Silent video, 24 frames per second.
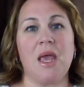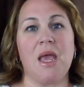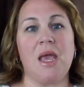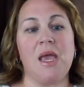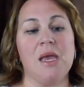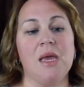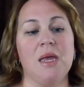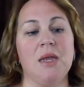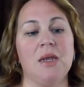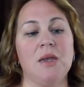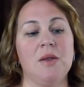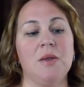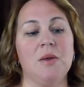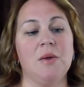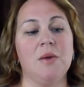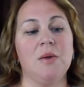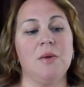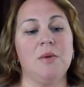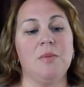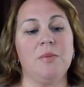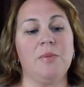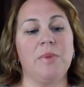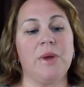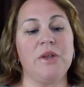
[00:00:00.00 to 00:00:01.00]
And
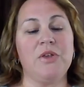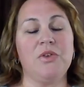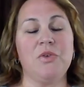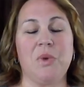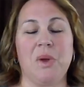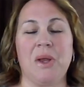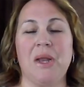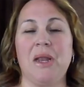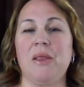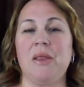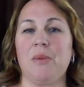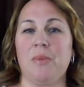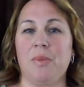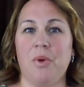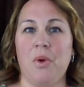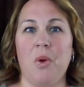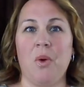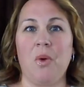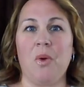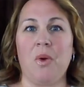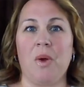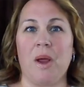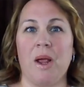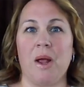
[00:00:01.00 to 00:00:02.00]
by joining the
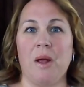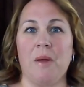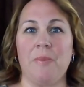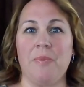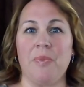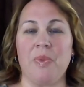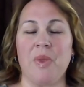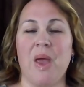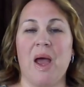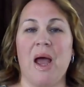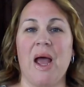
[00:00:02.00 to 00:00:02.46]
program,